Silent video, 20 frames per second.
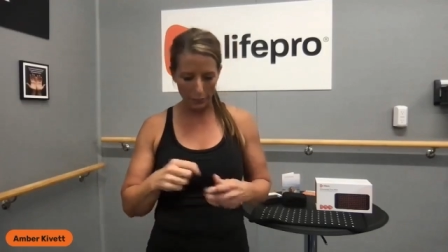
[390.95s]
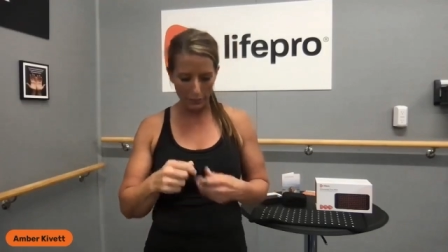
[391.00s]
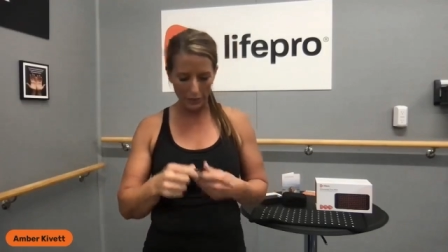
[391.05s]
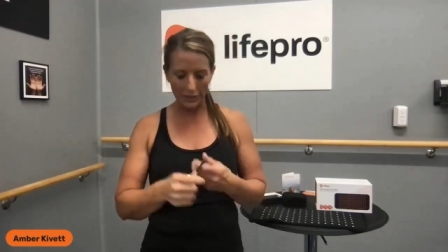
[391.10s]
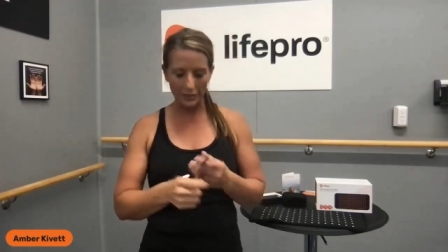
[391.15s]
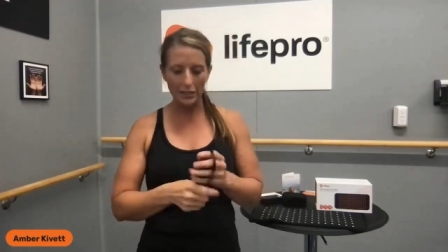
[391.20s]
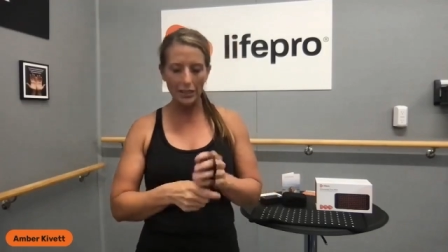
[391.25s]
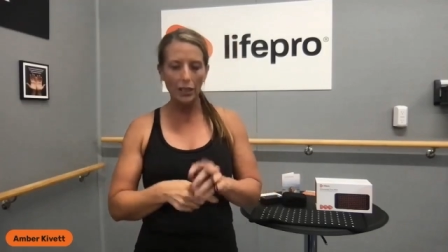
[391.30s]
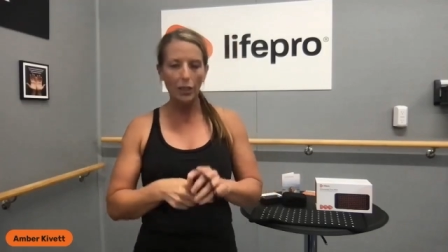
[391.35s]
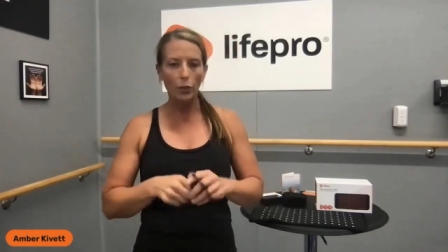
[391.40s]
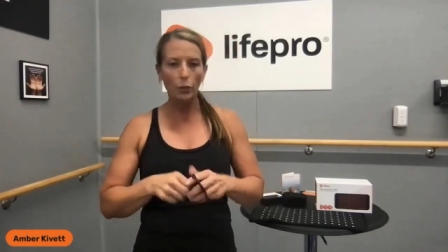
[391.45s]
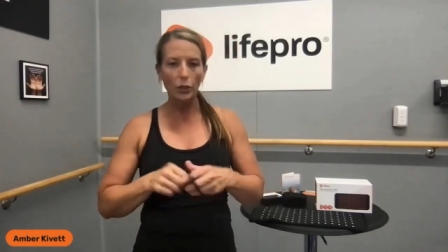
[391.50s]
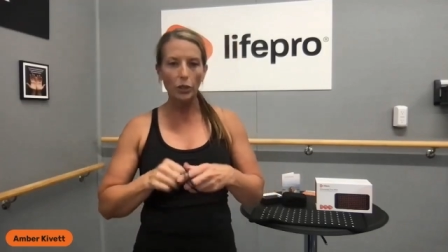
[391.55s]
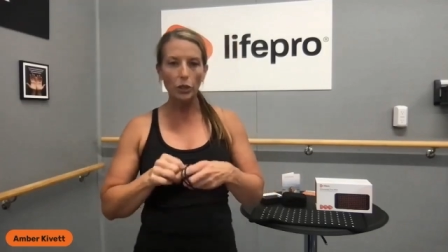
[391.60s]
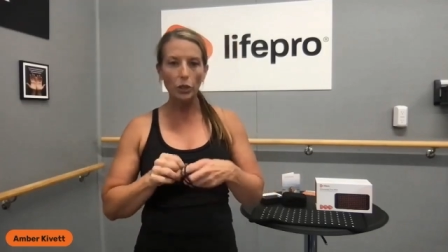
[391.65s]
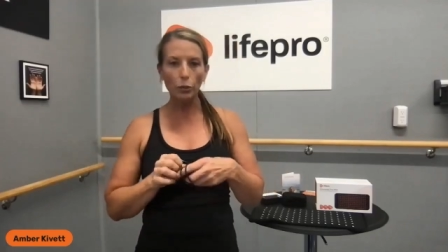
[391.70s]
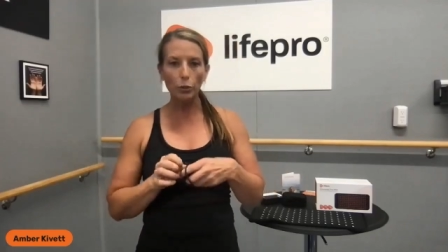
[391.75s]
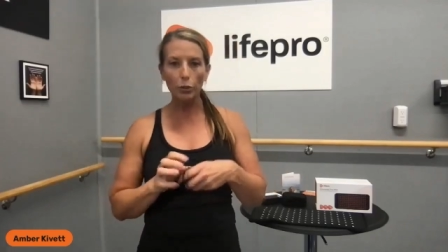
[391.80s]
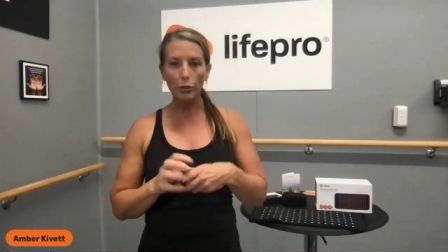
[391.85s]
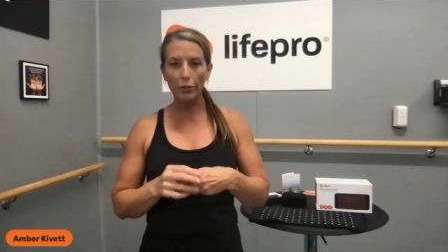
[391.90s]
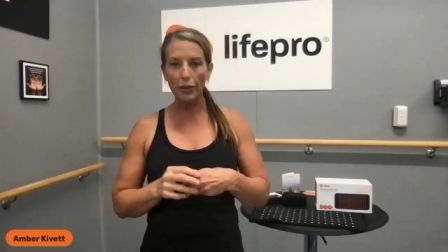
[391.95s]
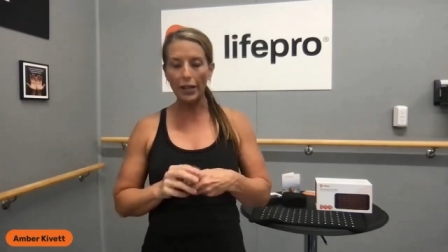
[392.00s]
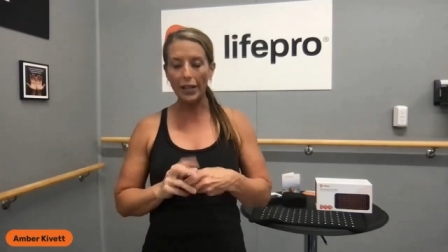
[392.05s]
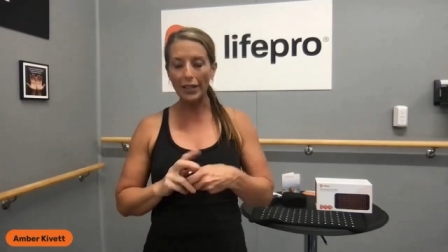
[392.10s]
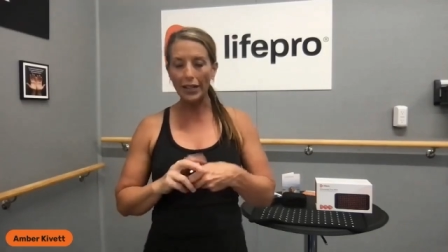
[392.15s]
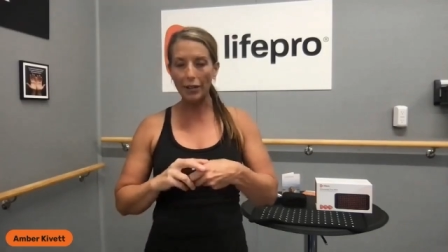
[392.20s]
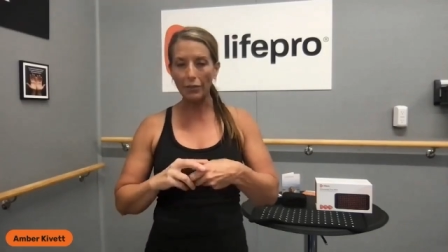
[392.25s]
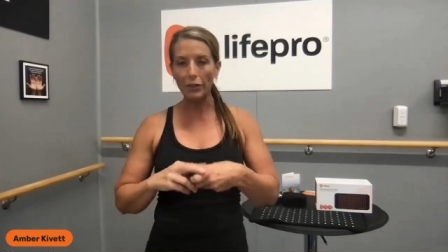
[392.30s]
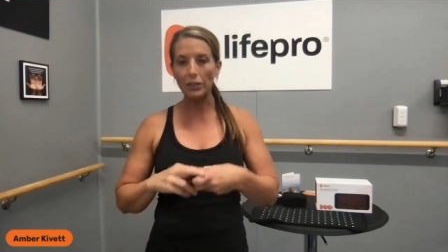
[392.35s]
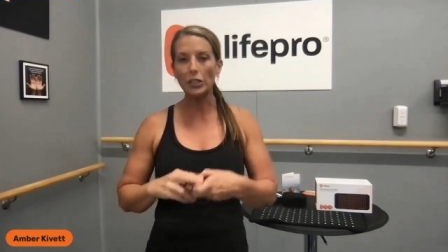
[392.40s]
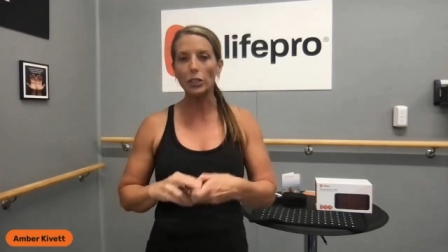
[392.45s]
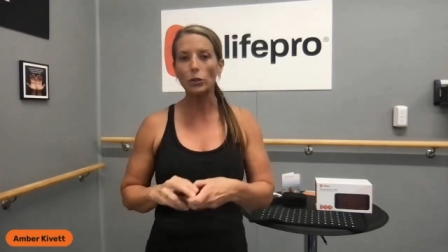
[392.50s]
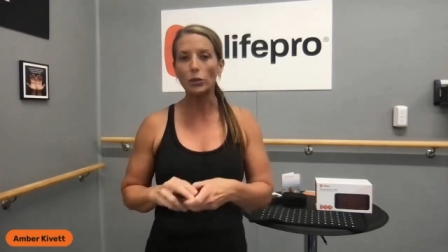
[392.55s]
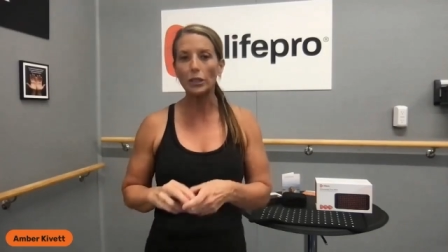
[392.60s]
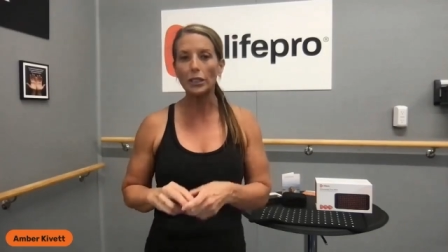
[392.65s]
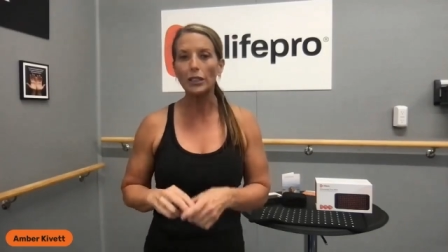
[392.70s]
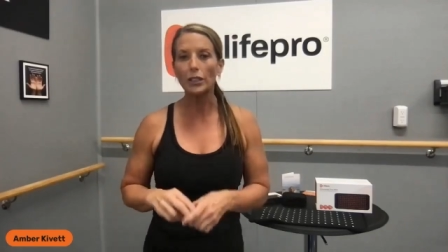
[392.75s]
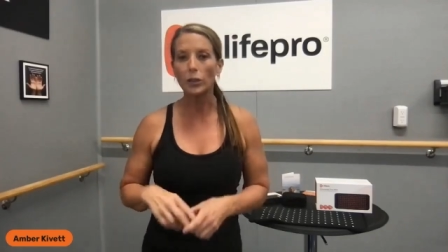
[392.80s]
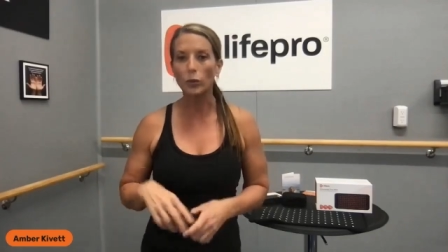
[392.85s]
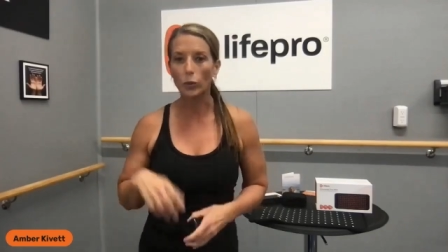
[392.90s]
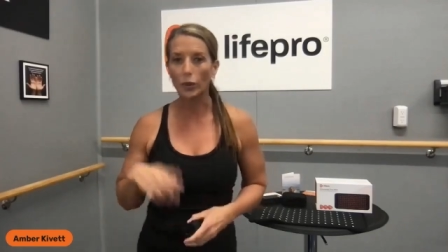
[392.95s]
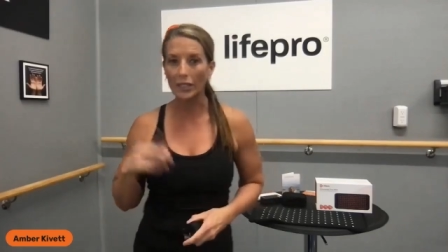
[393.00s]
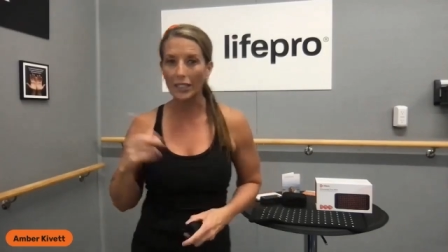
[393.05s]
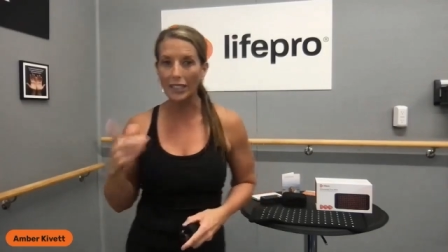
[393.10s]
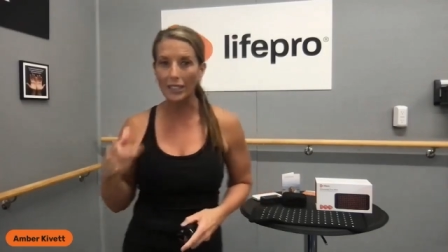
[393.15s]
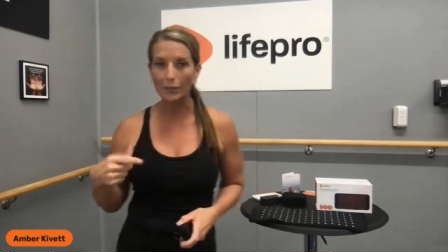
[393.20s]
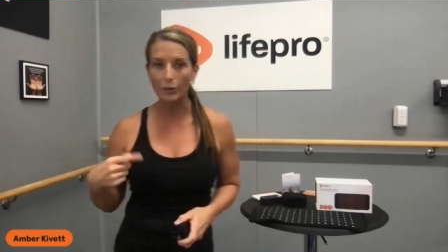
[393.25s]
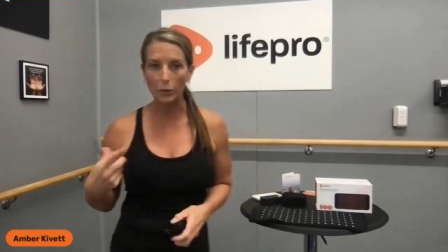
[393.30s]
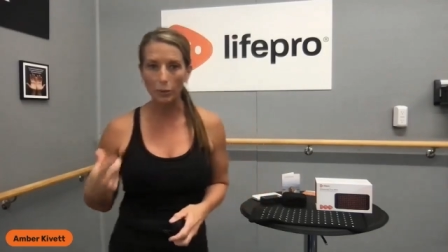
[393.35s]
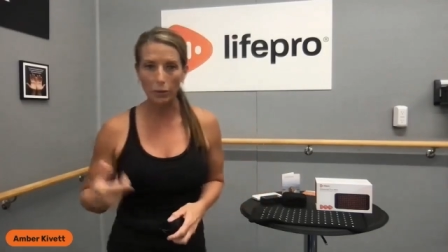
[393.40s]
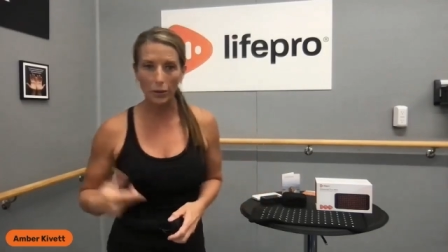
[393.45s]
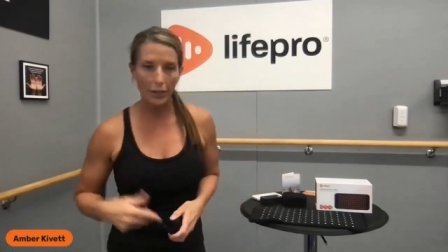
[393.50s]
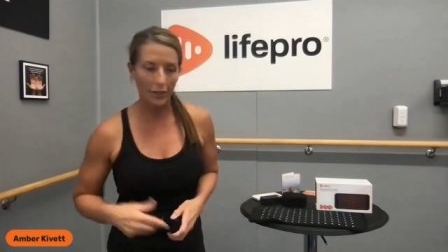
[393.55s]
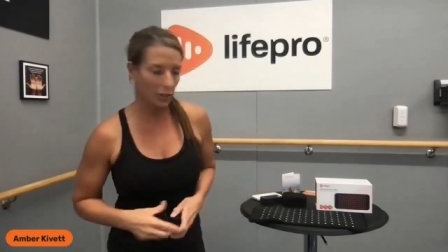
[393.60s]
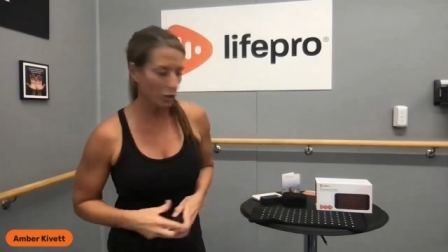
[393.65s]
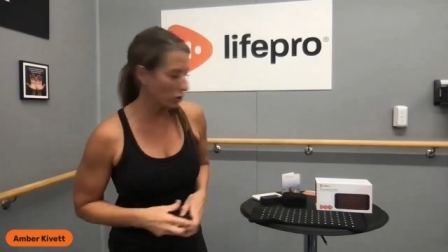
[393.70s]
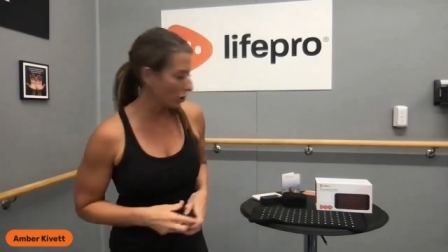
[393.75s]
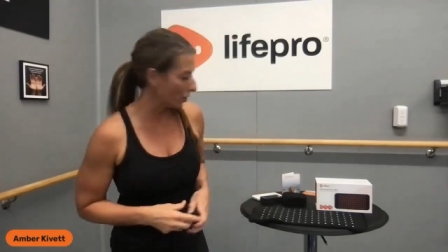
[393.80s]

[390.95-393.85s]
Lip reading: but we do provide everything you need in order to keep your product